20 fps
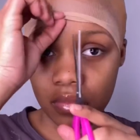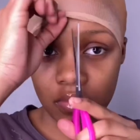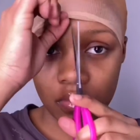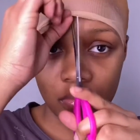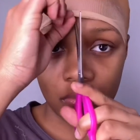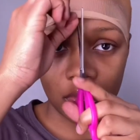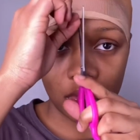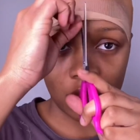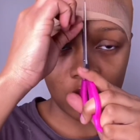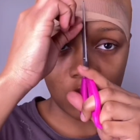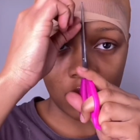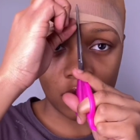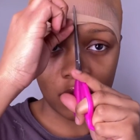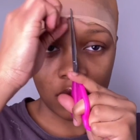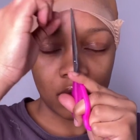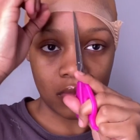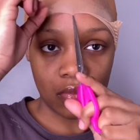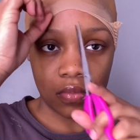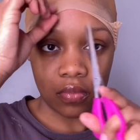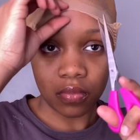didn't have any
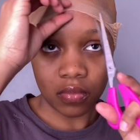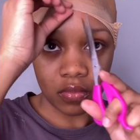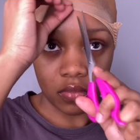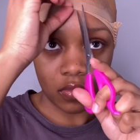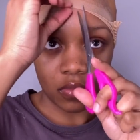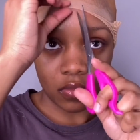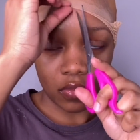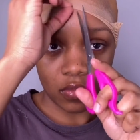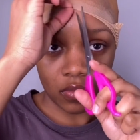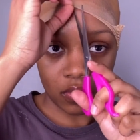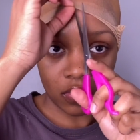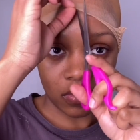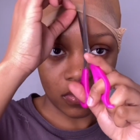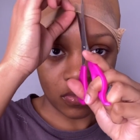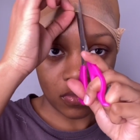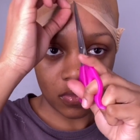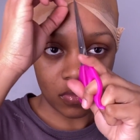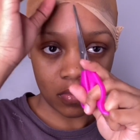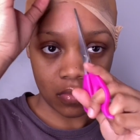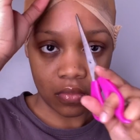powder, so
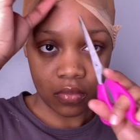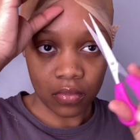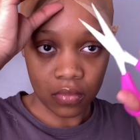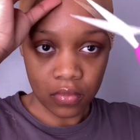that's why I'm using